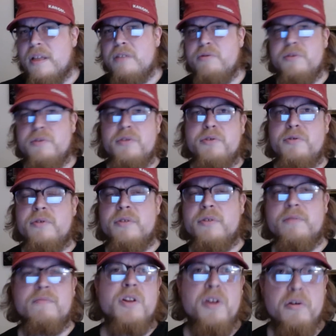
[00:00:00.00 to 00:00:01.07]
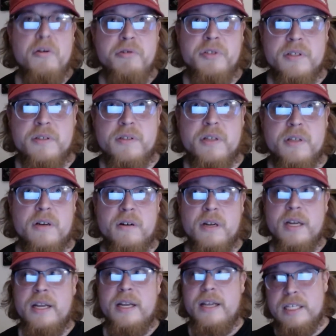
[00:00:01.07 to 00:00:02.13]
introduce you to some notions that are
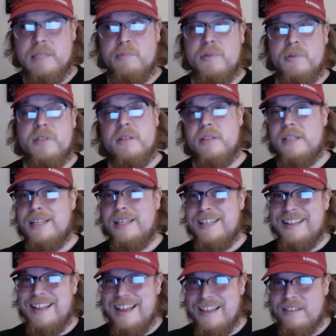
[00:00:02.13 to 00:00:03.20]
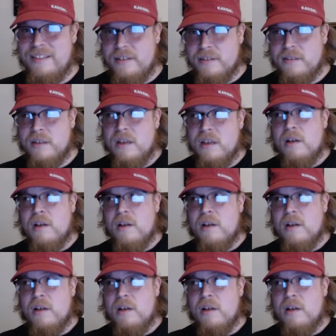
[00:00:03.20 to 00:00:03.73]
explicitly in ethics.